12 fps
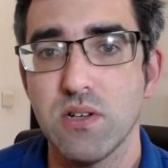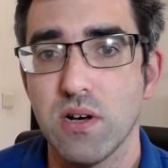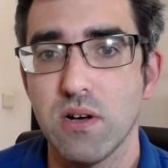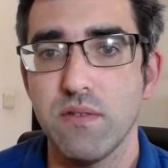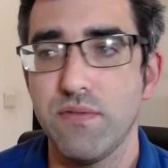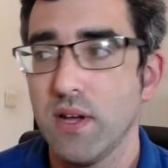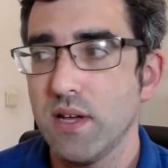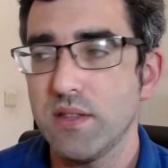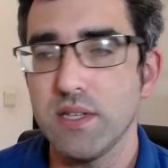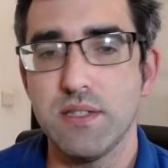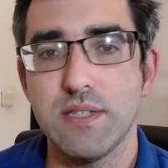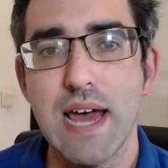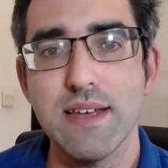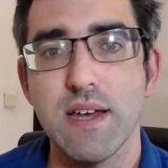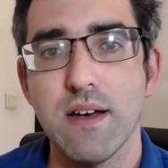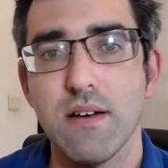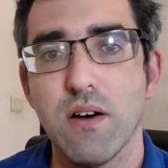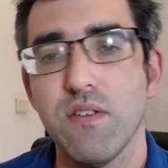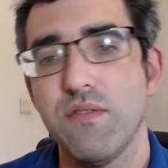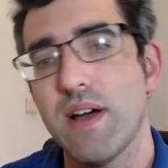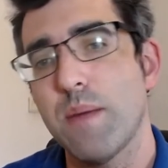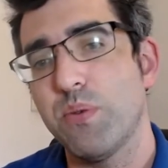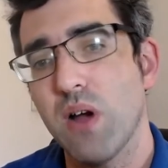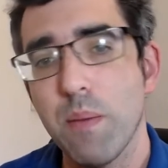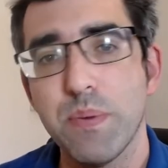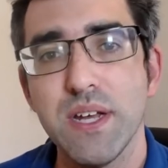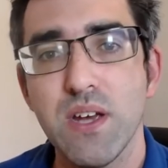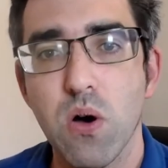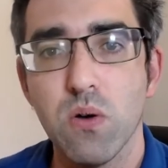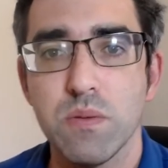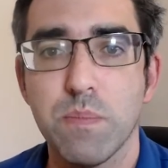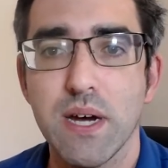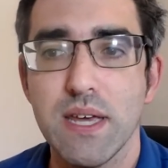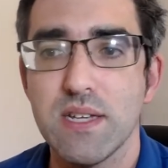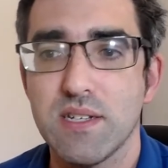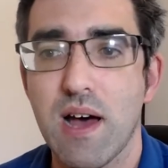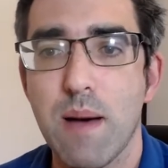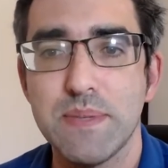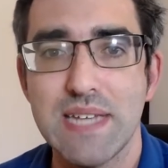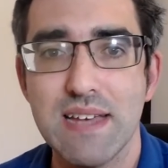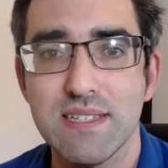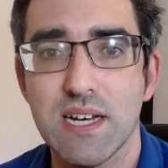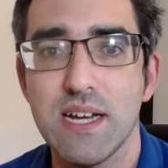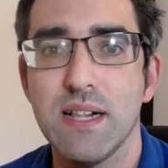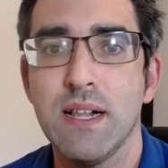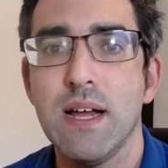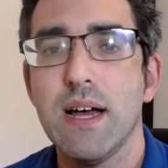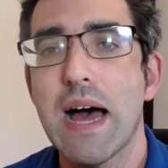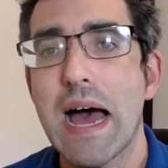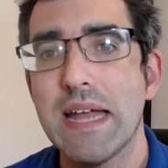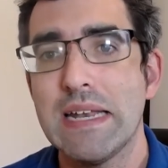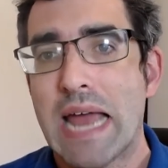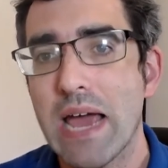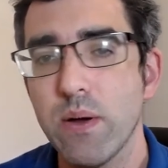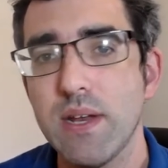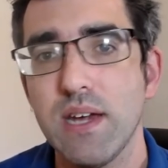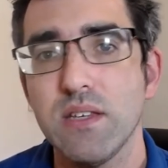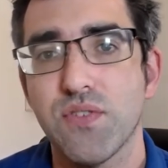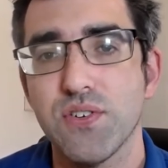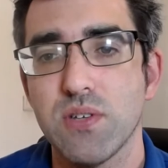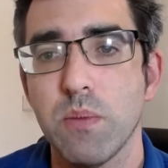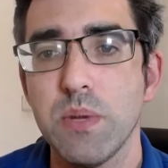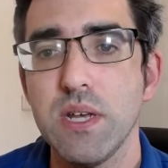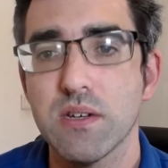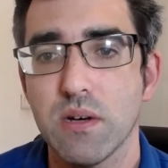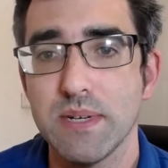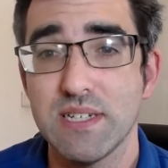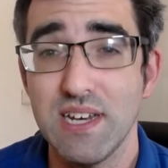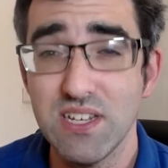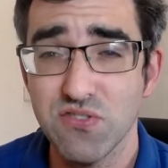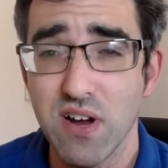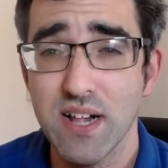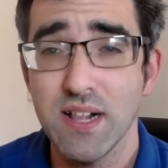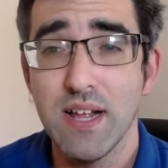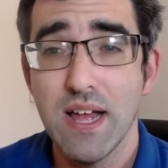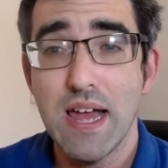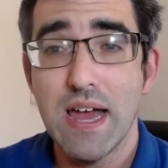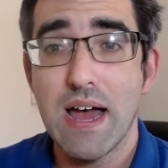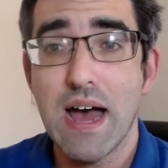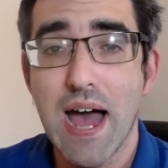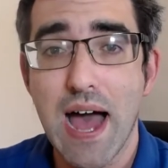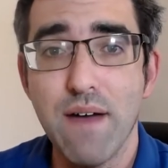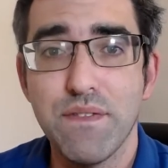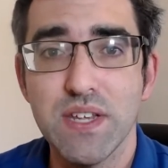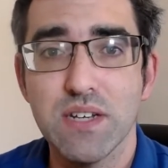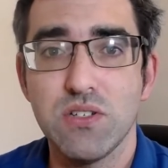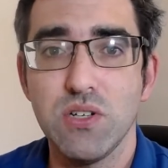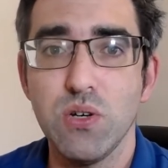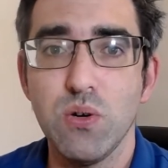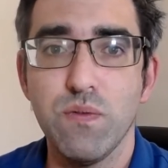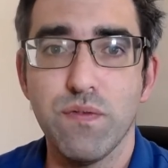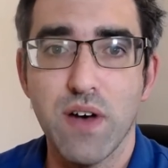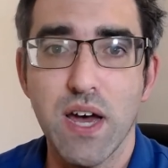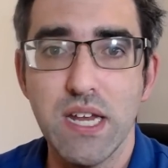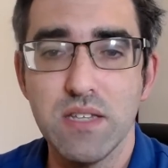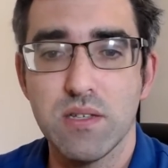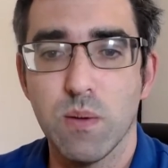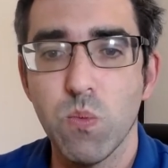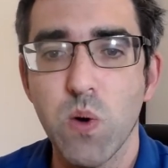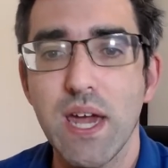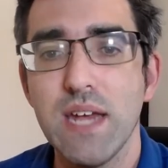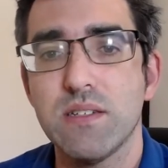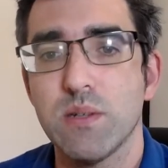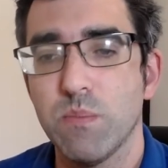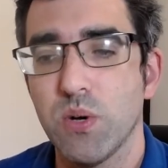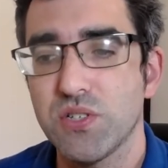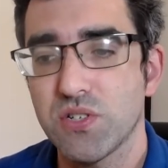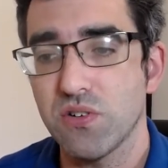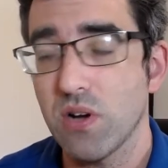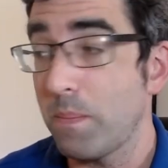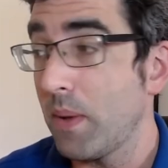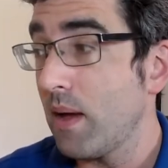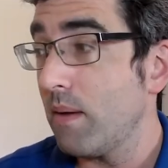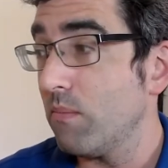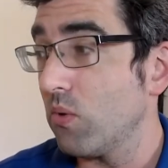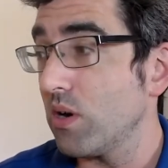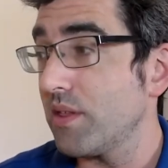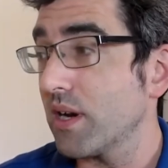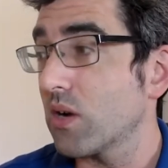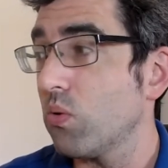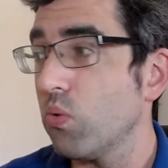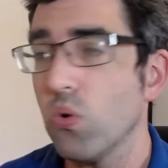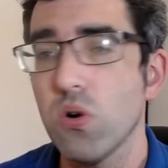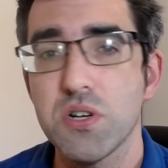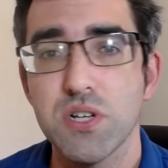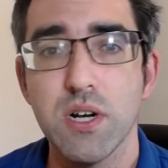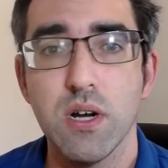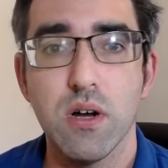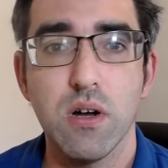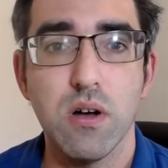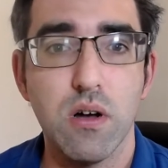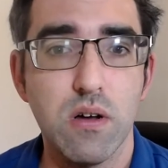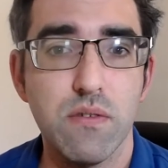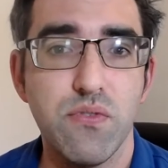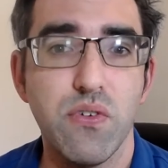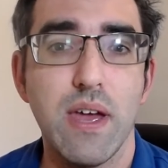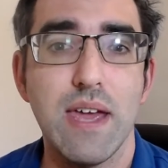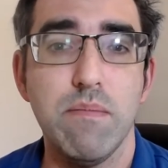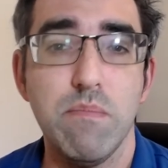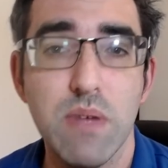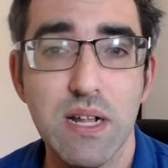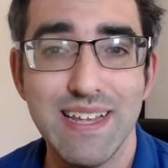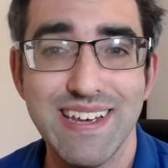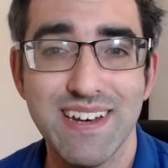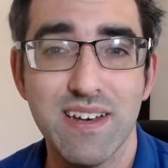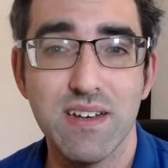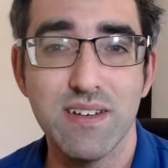of the property owned by the top decile. And nowadays, for somebody coming to Israel, having to find some way to muster up more than a quarter of $1 million